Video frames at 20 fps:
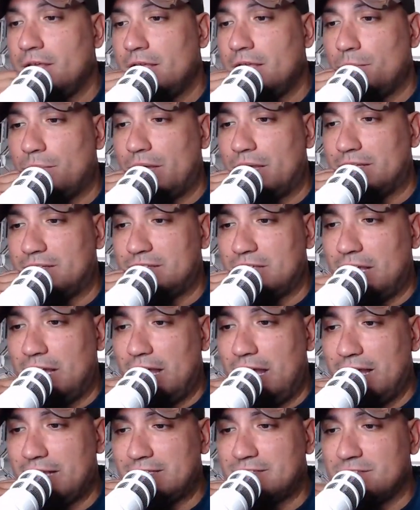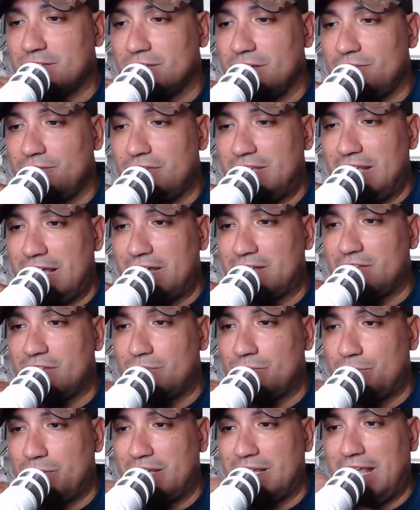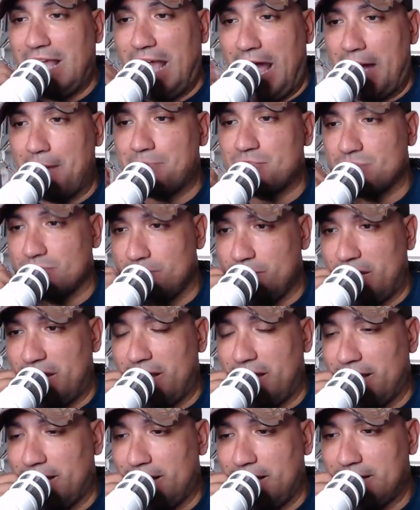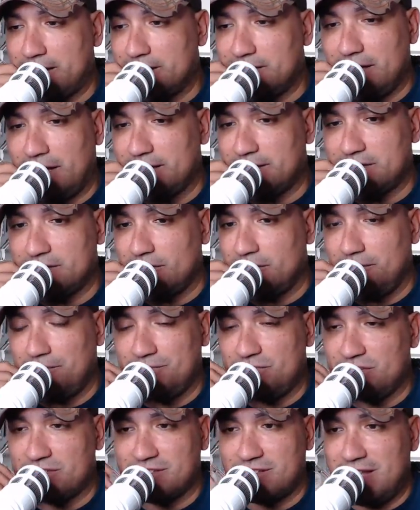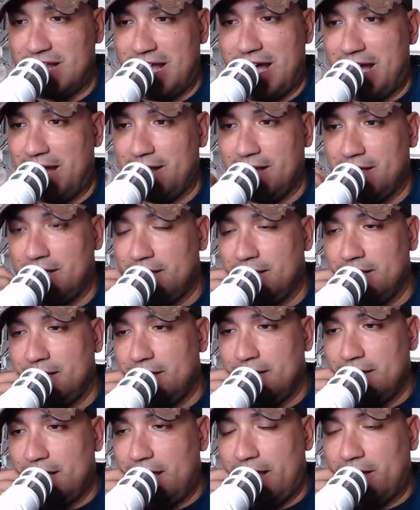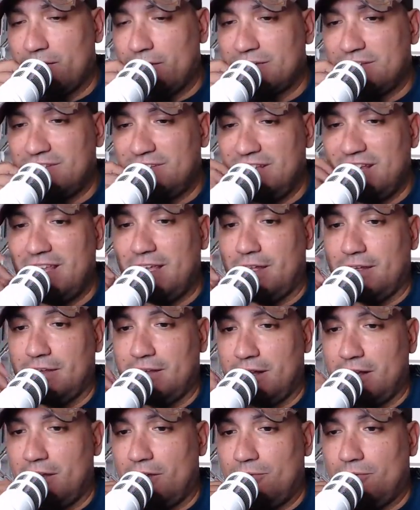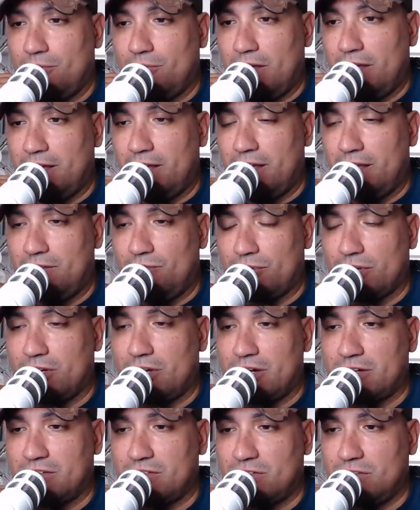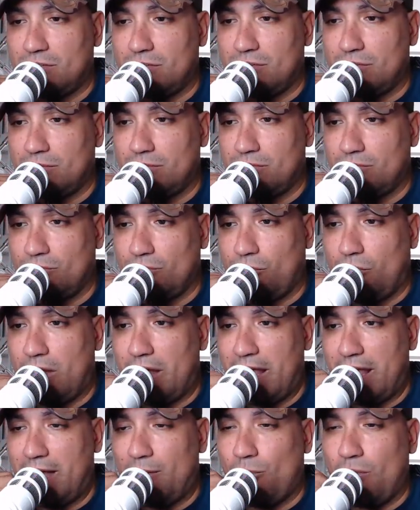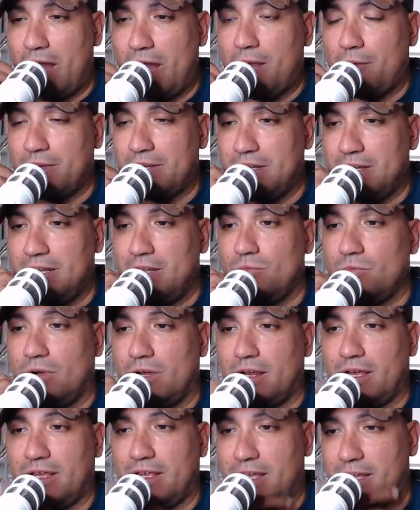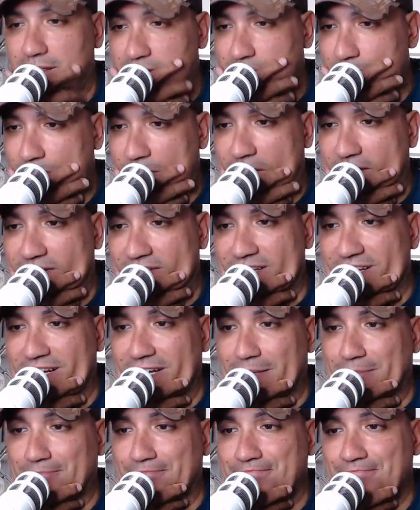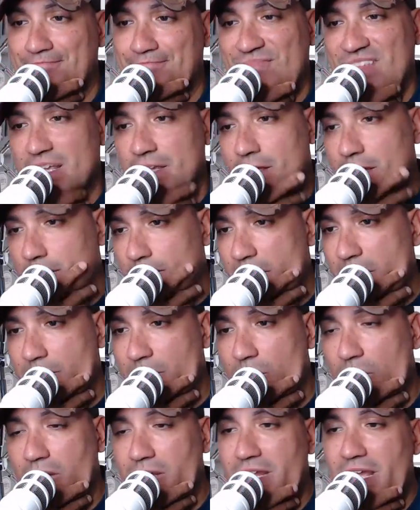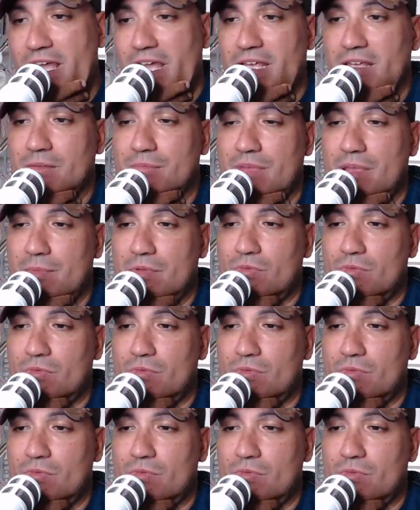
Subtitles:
But I still have yet to be captured by it. I still am just not. I don't see it, in regards to why I would need one, I guess. But maybe one day.